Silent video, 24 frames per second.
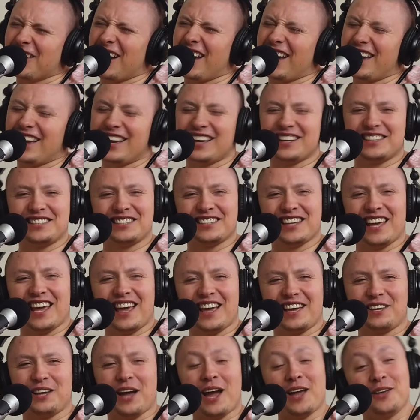Right? It's
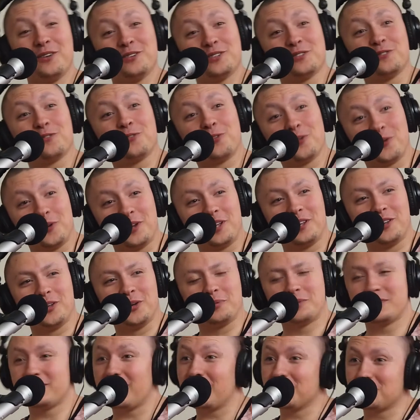like I use Fruity
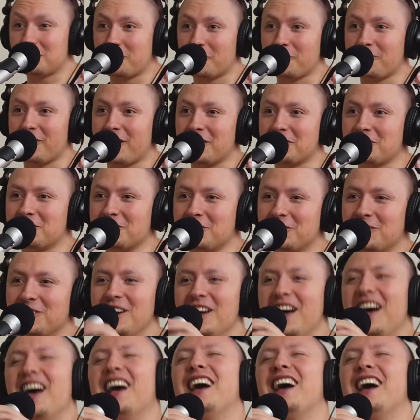Loops. Sounds professional.